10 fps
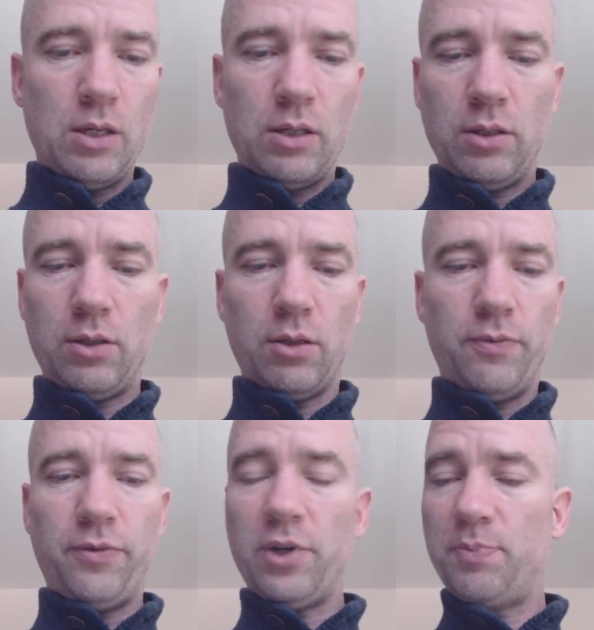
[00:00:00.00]
So,
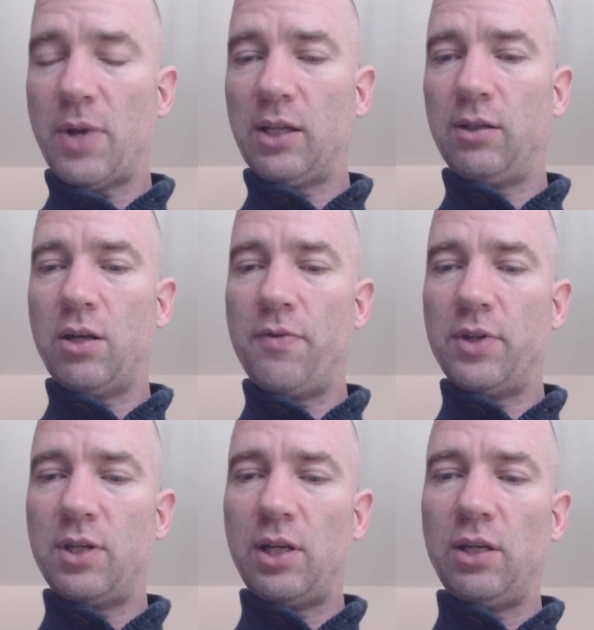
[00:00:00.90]
first battle of the
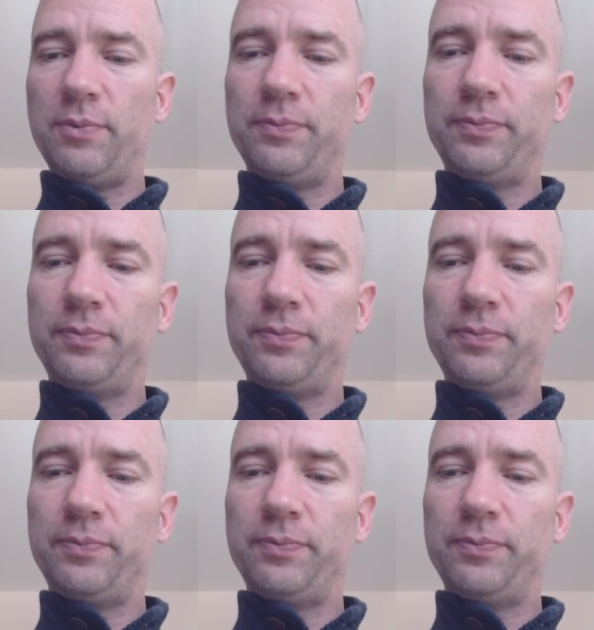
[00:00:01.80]
day.